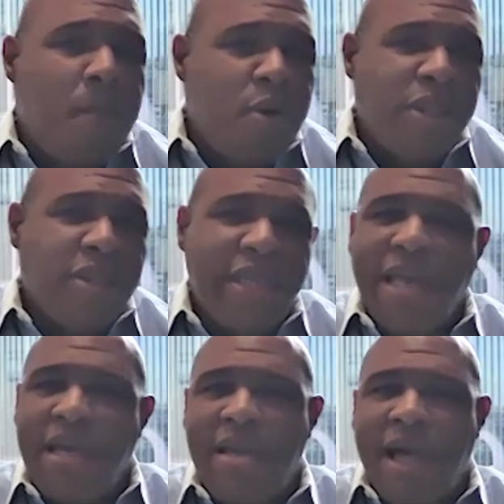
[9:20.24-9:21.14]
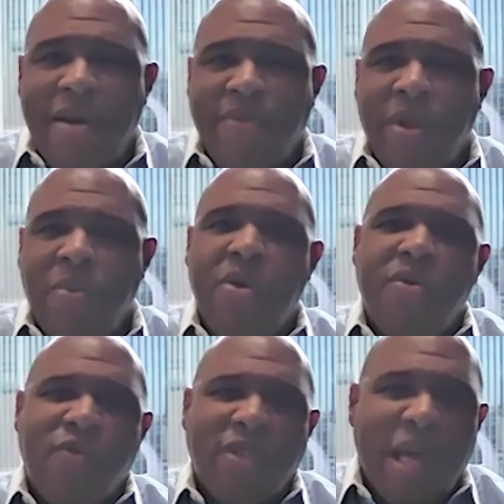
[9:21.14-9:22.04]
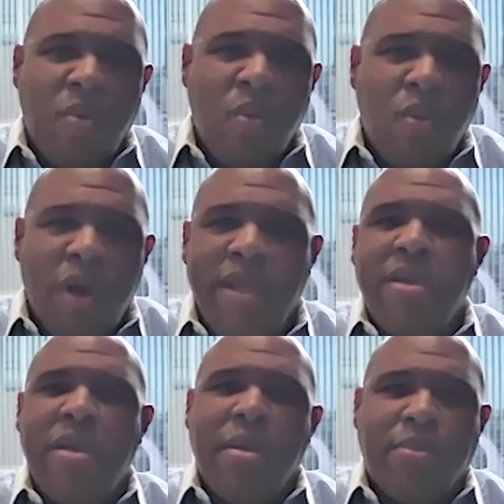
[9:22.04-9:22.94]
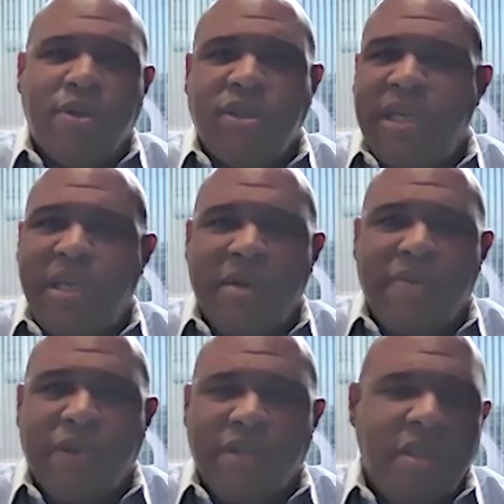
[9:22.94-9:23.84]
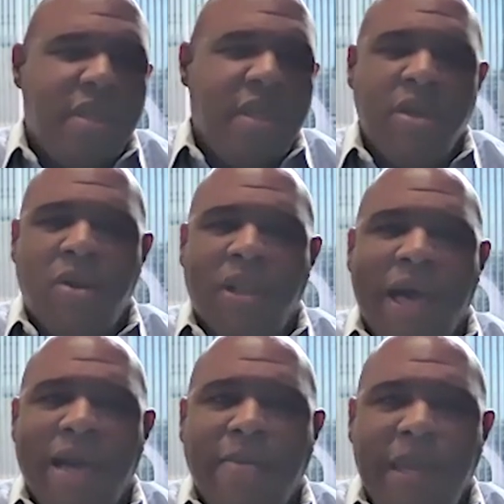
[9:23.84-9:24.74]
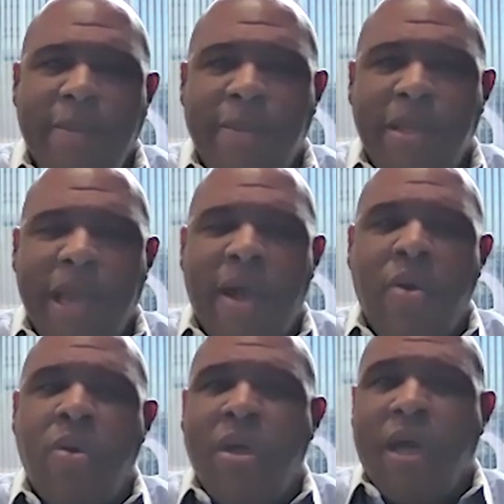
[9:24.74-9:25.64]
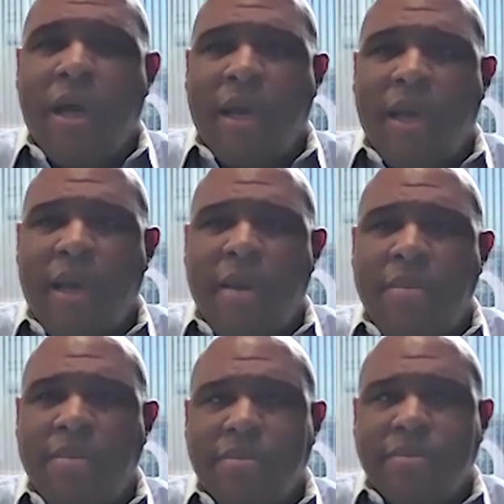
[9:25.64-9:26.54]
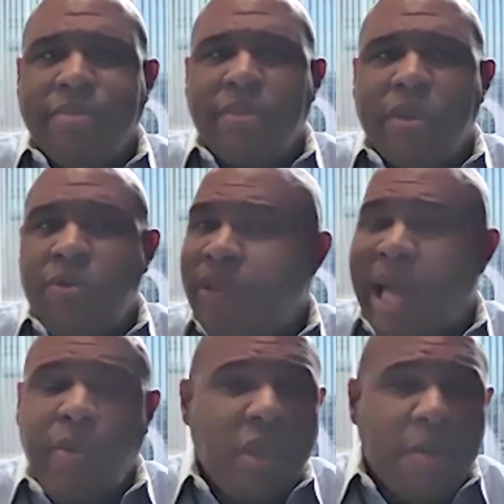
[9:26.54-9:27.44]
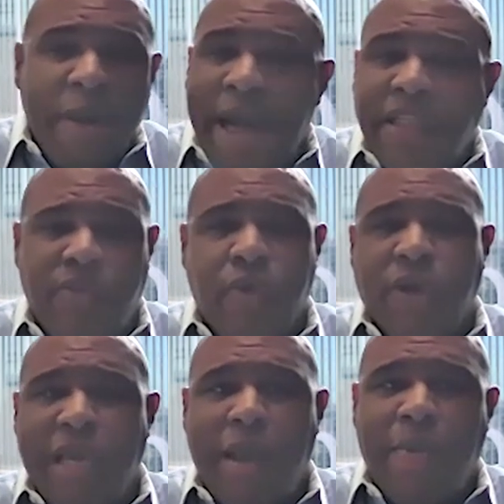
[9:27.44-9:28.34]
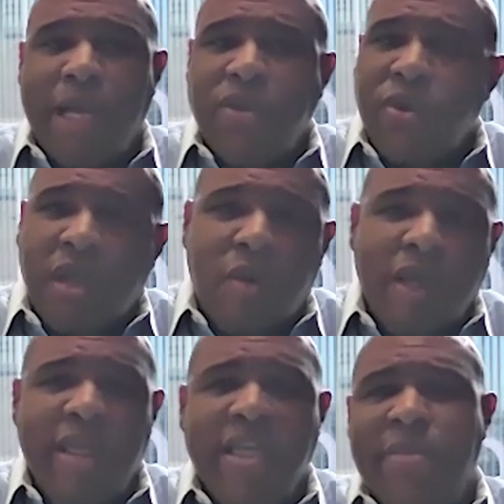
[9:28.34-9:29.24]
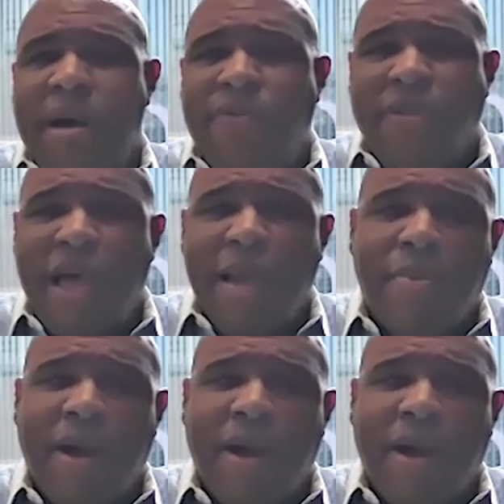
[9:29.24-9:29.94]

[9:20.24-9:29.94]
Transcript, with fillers: push that envelope for that 1% difference you know a lot of people now um, fly with their pets for example and that's one of the great things about flying